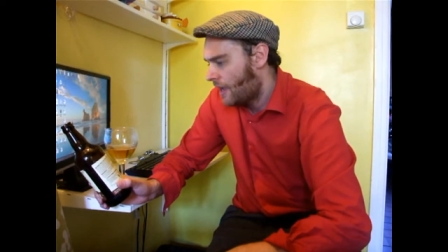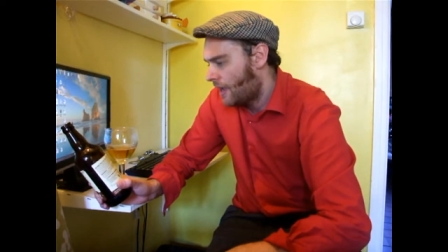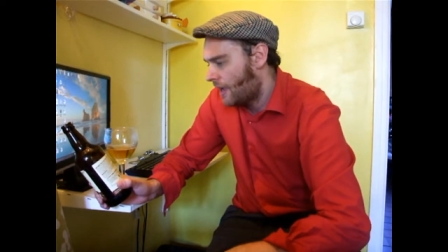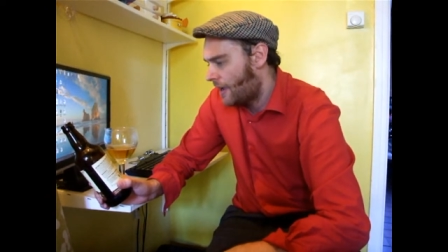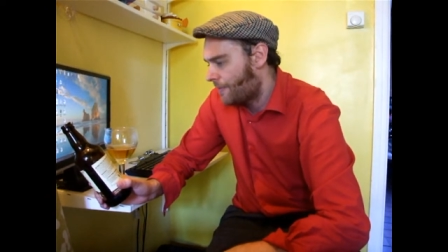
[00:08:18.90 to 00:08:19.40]

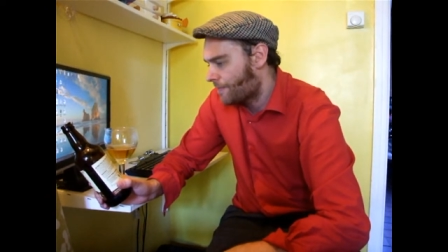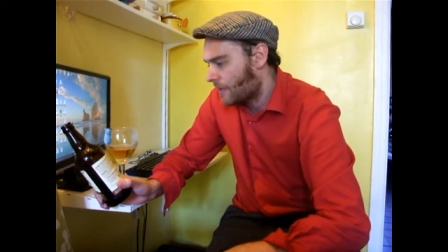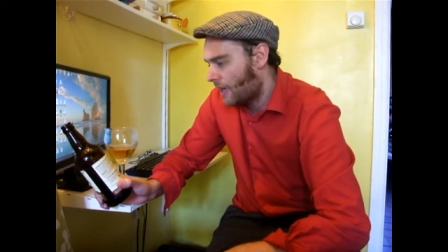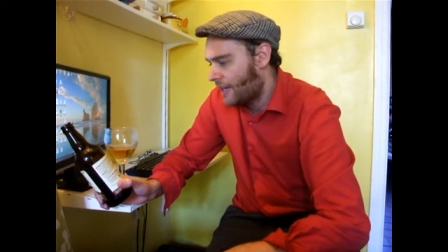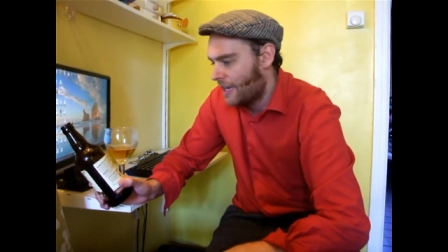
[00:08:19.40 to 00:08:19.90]
Uh,
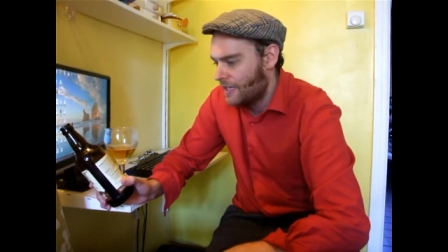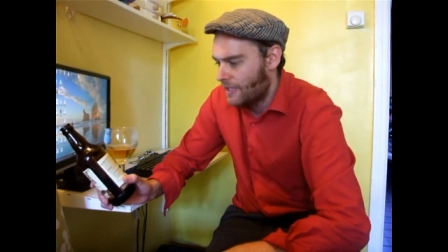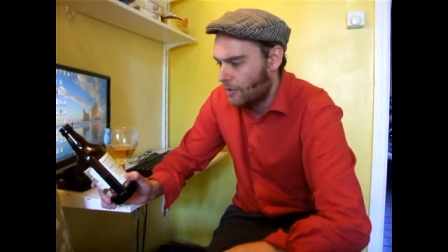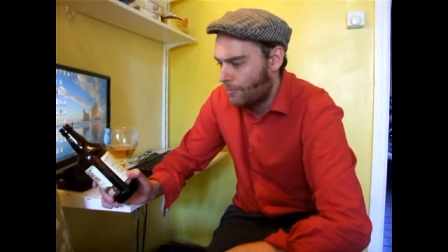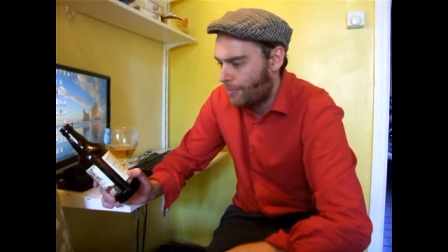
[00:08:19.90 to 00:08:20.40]
an
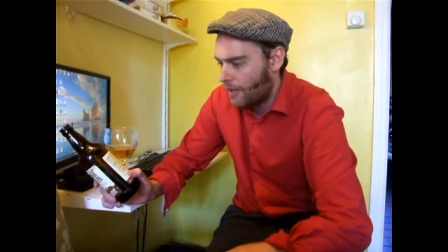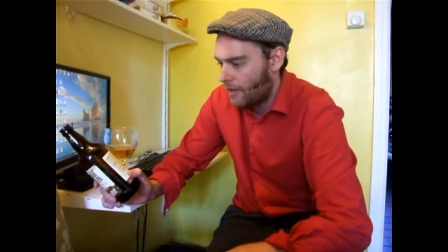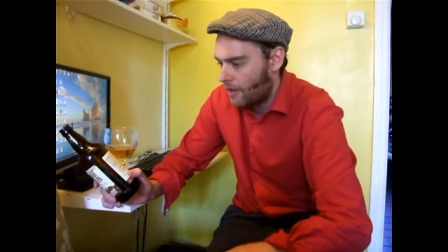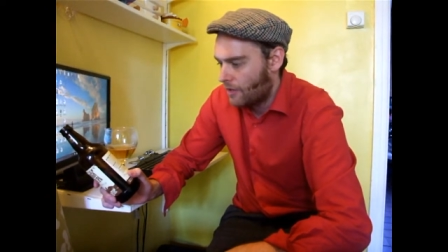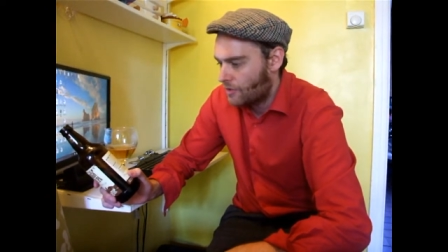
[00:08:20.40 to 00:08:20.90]
ideal
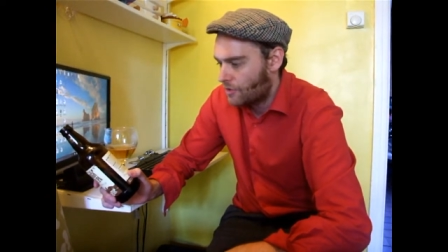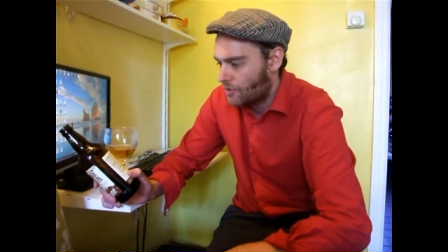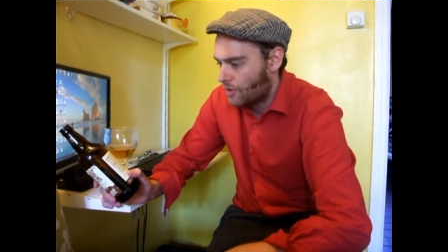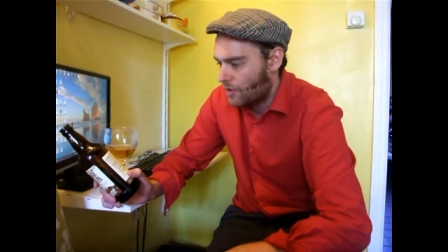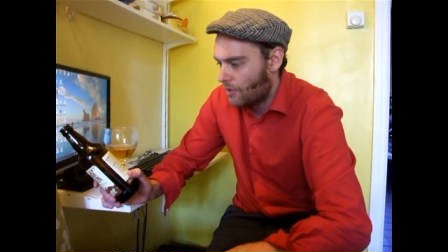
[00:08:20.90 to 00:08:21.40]
beer to
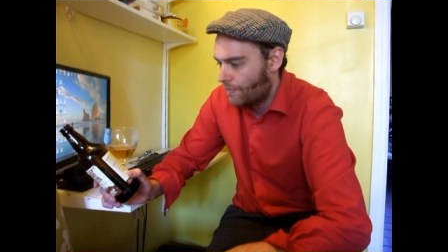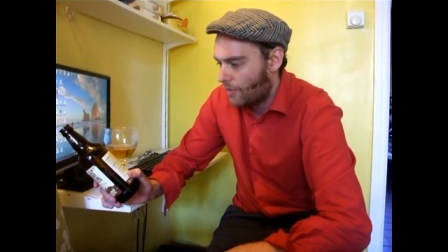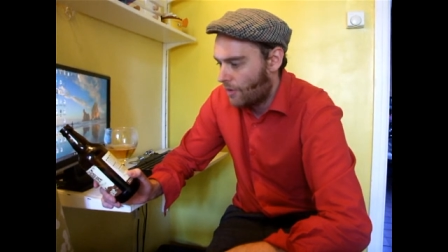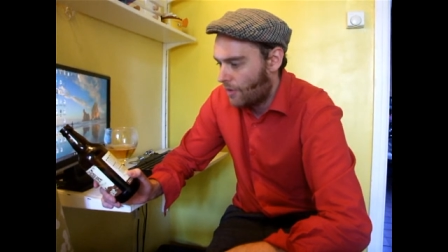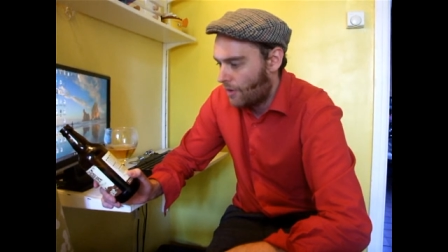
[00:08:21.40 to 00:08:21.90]
serve
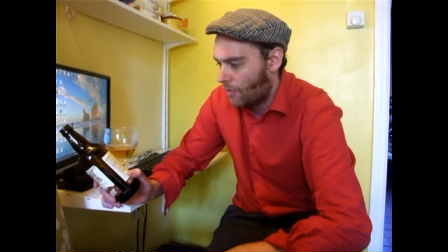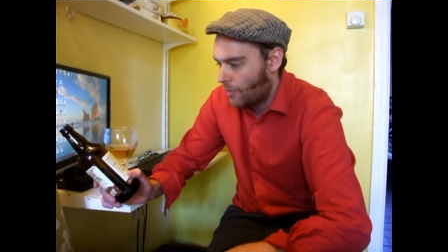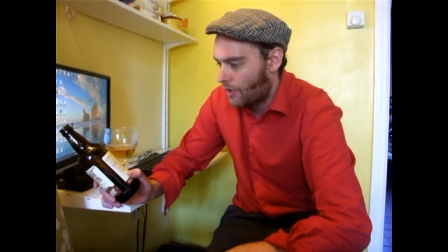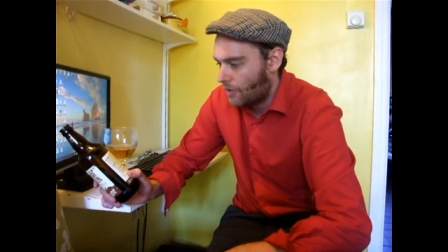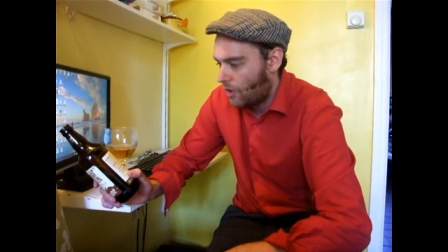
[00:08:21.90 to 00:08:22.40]

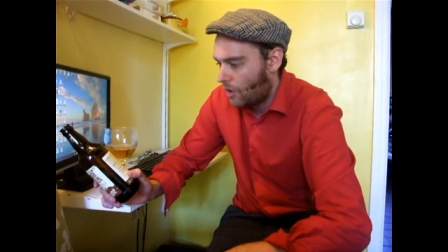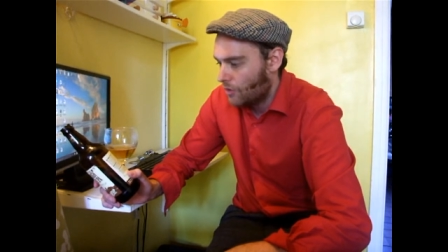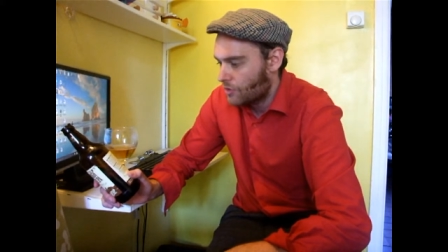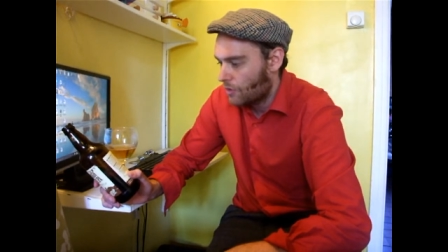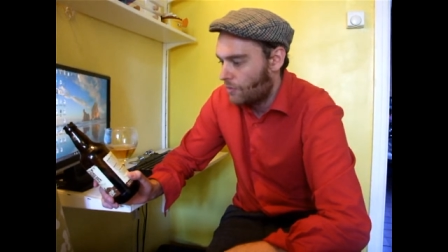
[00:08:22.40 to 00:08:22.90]
with
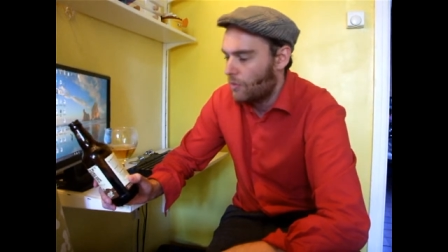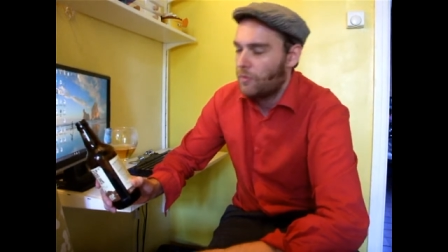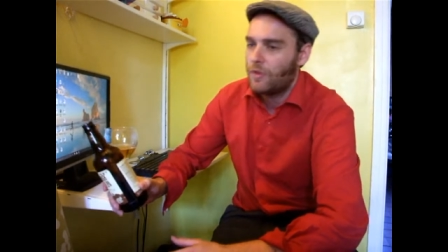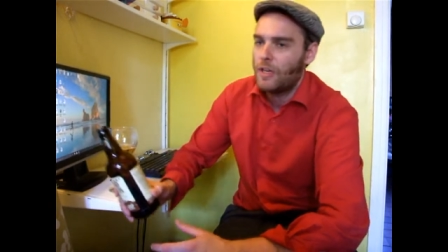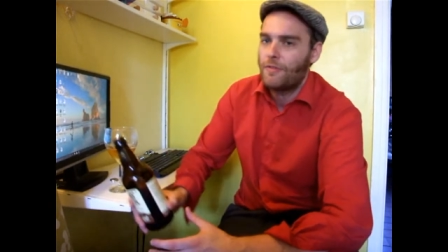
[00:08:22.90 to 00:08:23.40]
hot,
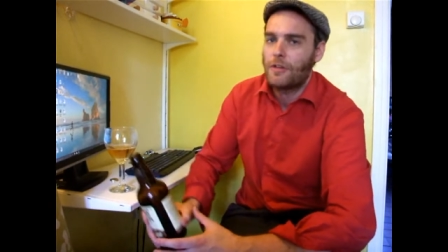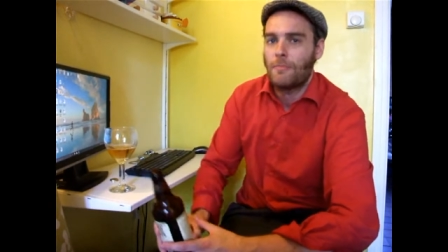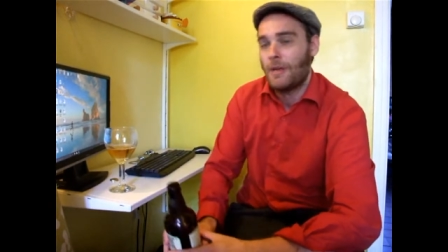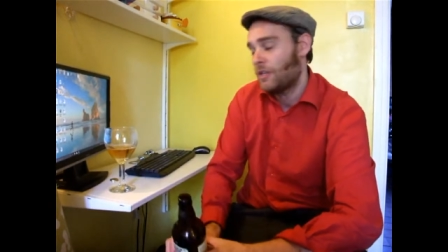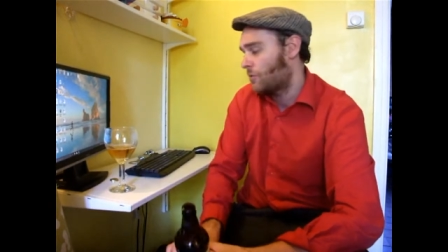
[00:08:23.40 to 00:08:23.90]
full-flavoured
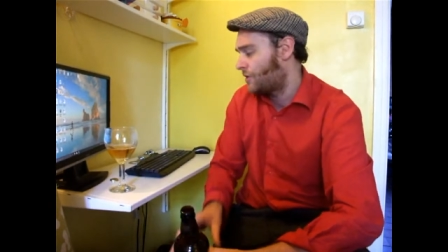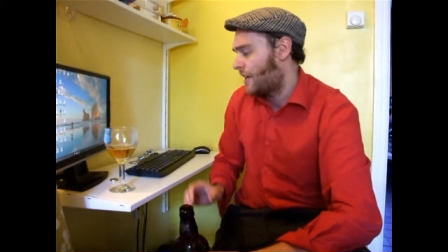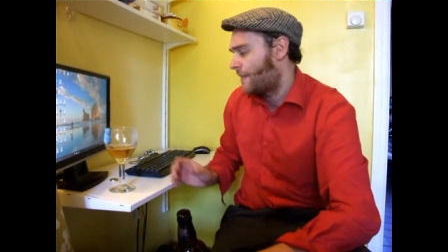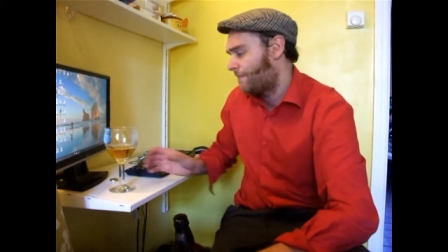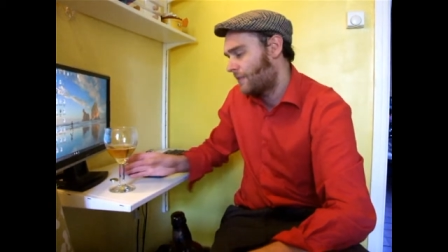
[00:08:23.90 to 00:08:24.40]
menus,
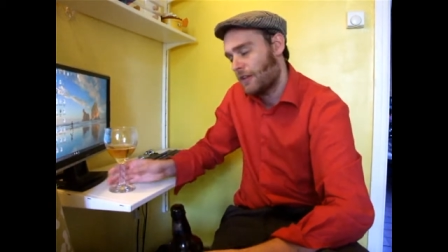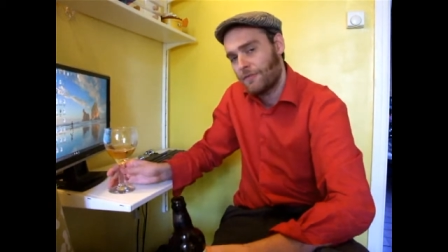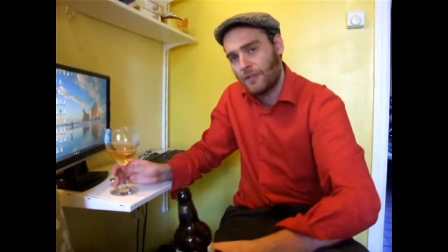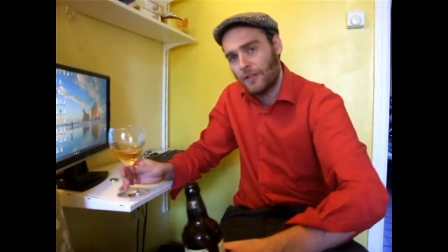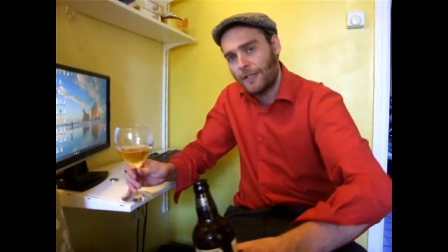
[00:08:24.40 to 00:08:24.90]
yeah,
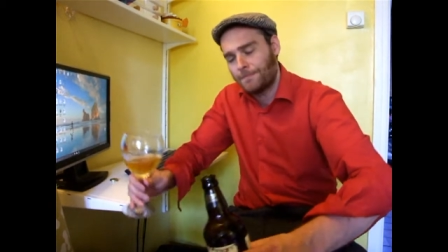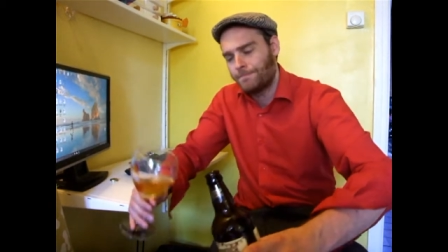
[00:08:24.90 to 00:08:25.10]
definitely.